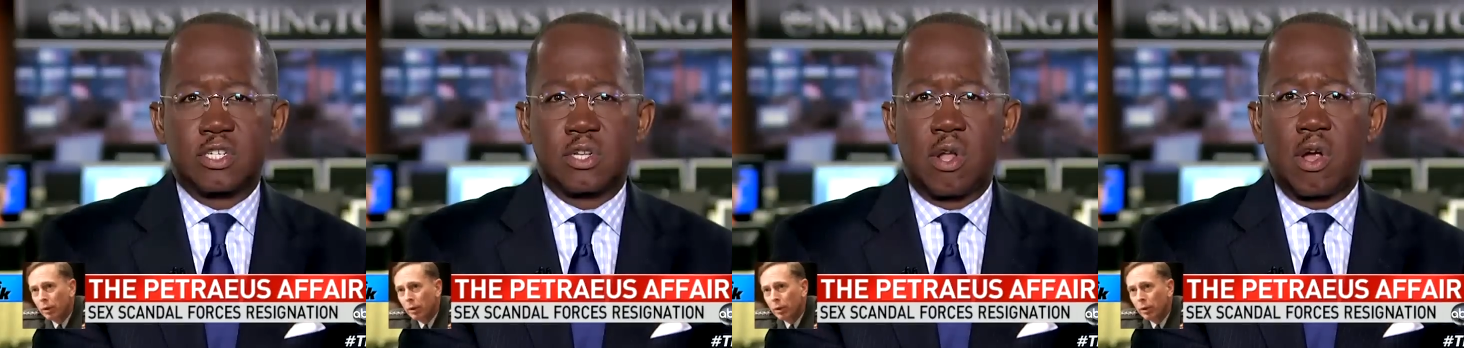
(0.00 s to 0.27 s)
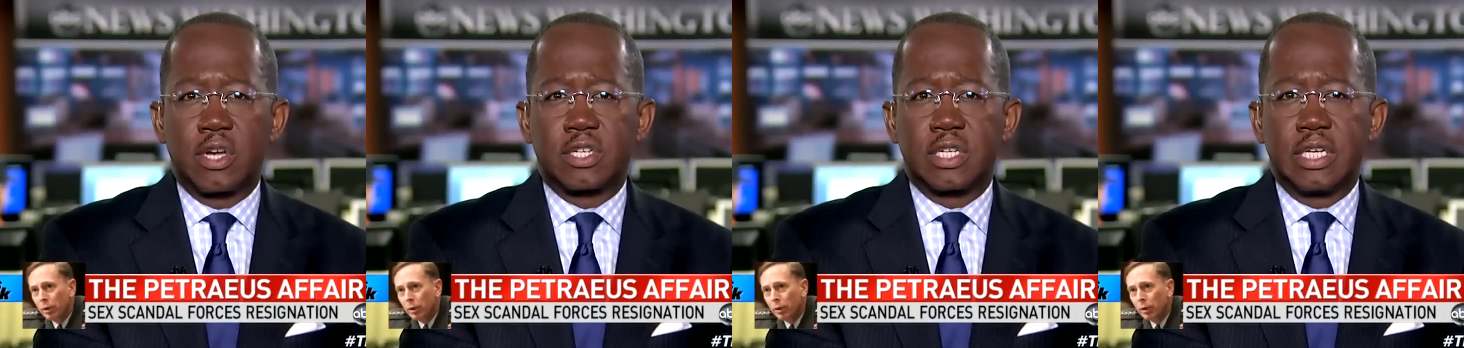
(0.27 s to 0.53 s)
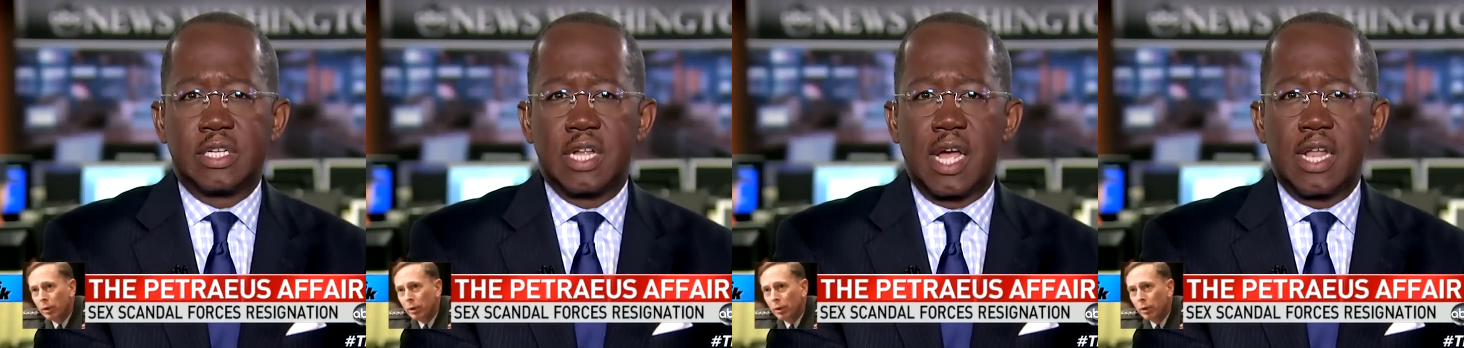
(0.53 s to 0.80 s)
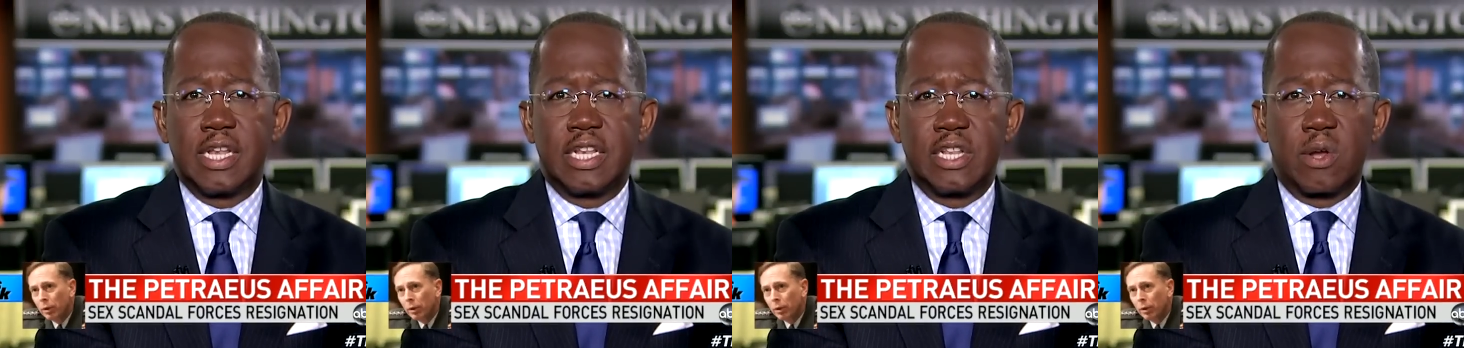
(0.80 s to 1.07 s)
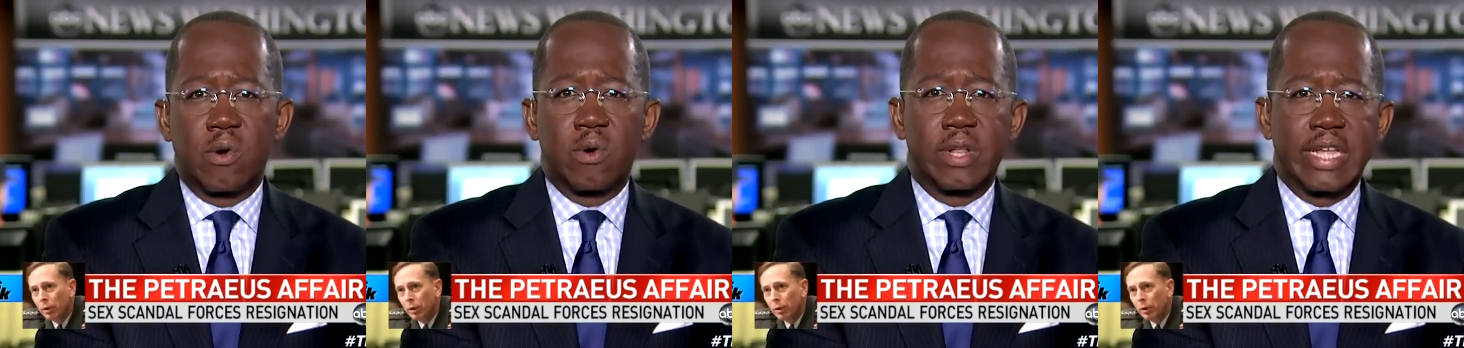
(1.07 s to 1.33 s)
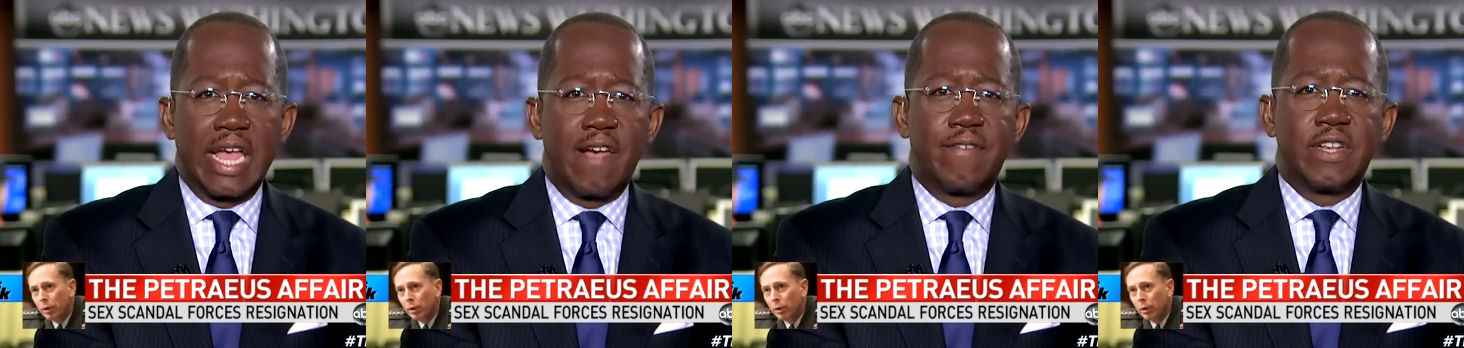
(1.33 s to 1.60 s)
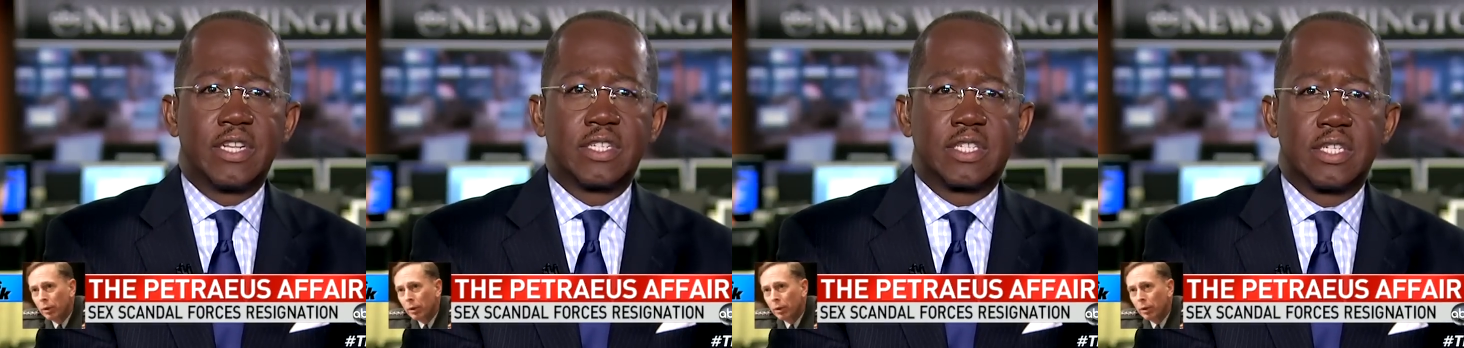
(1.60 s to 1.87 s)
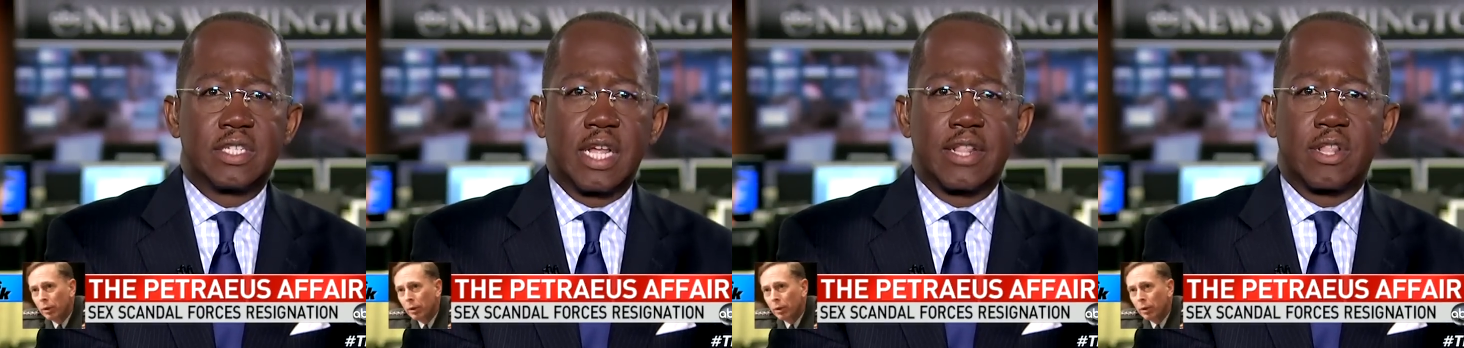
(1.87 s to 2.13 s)
Speaker 1: is largely done, and the early
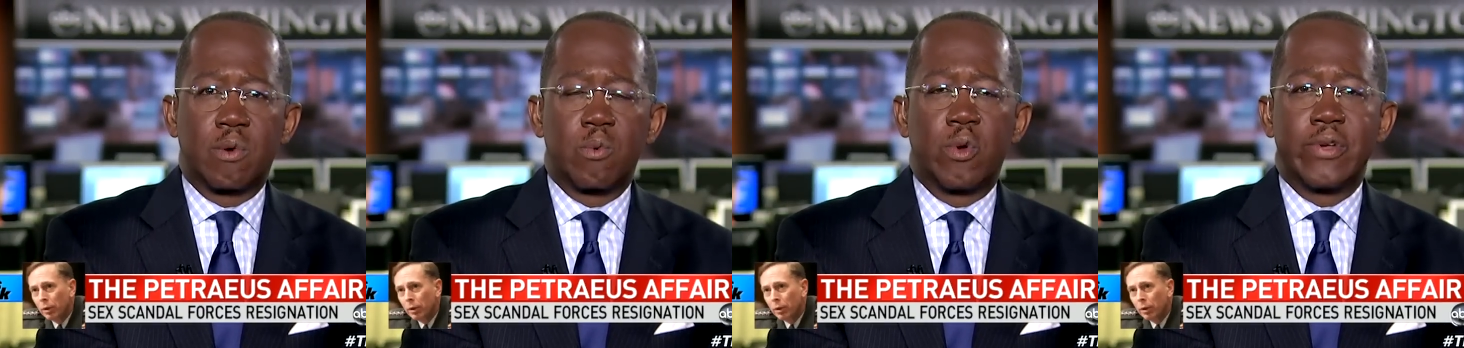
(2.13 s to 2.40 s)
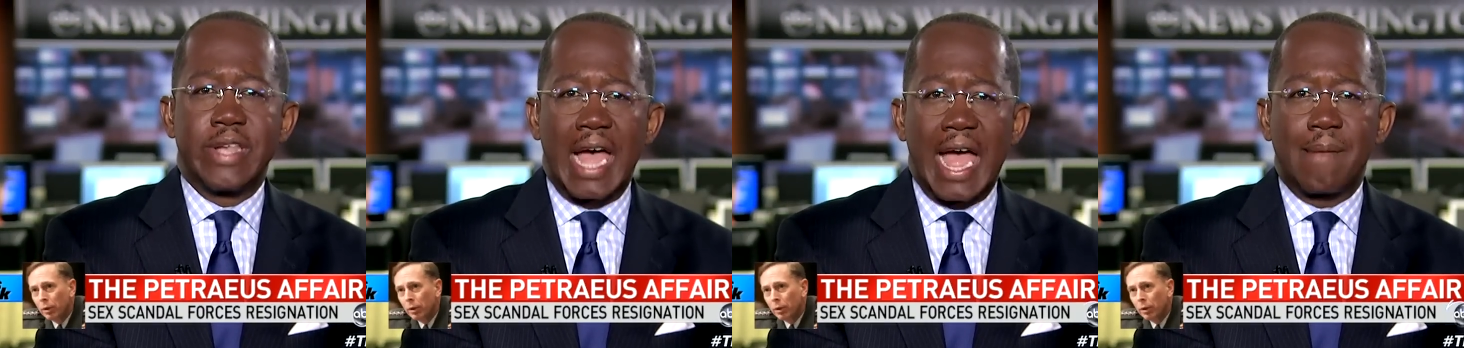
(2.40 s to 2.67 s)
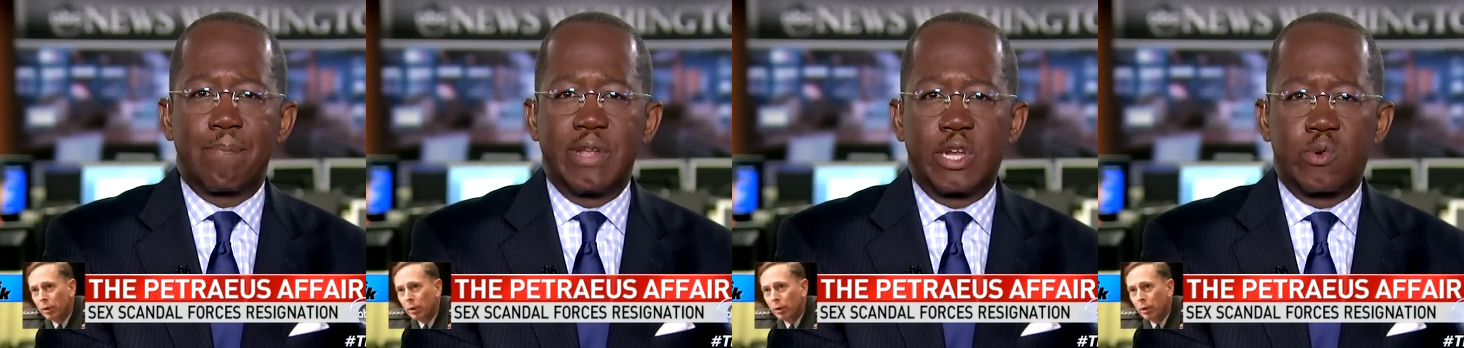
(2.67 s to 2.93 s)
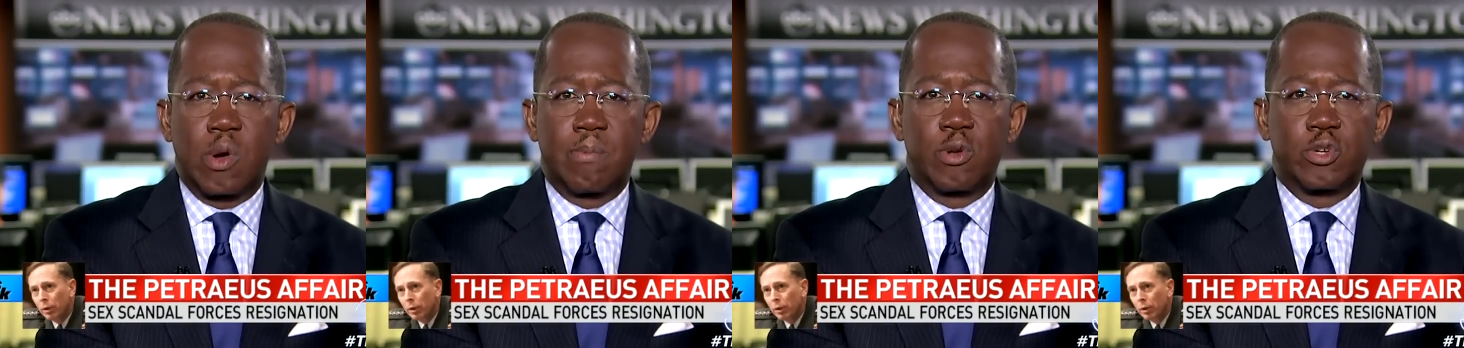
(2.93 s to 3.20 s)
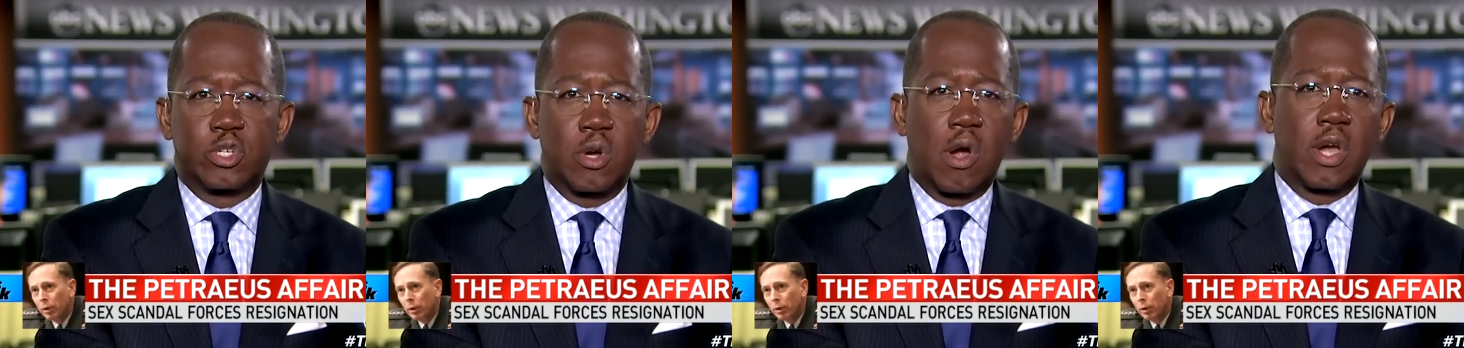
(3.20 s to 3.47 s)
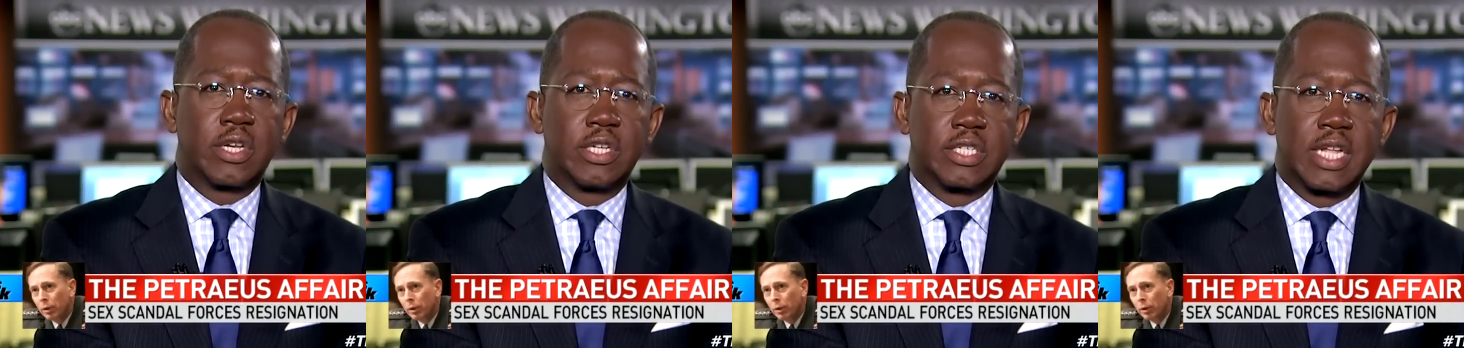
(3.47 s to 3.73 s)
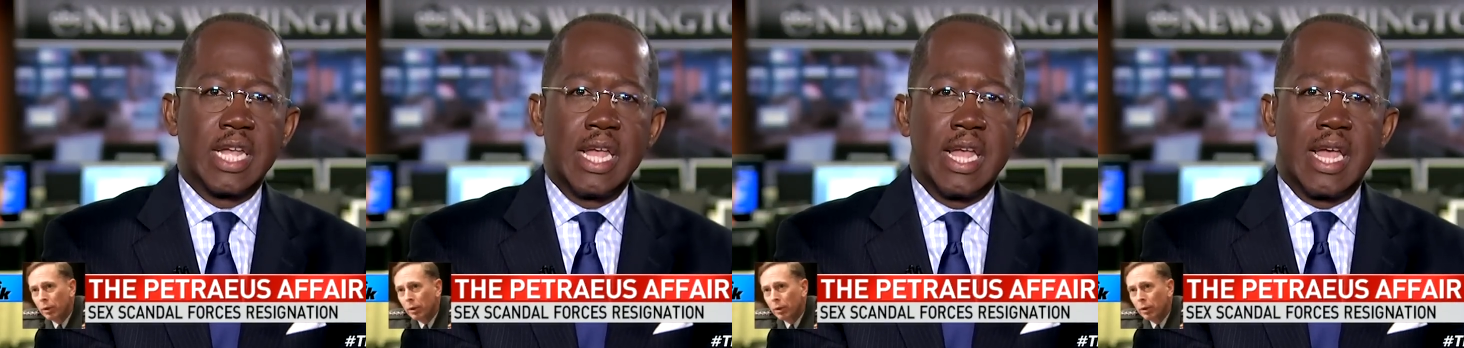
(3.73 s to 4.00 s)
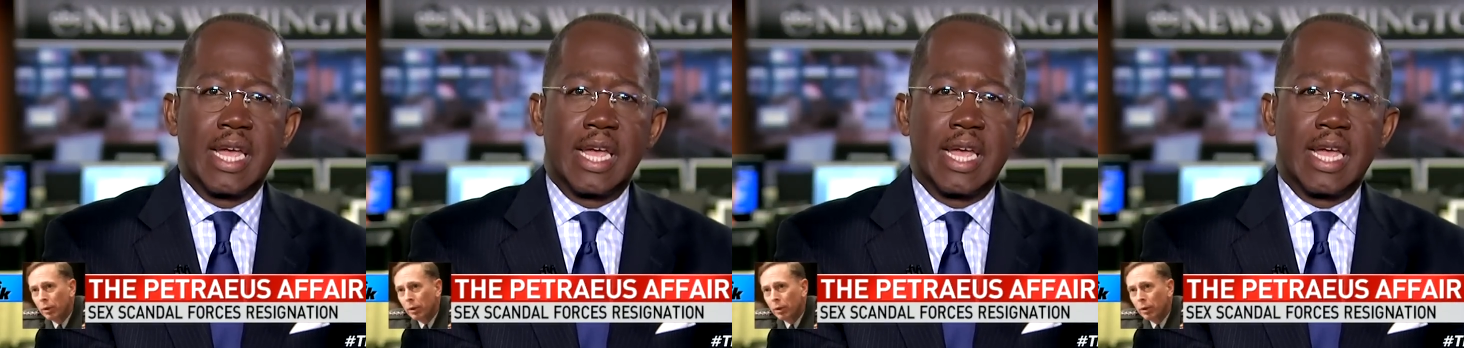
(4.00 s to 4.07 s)
evidence is that there will not be criminal charges.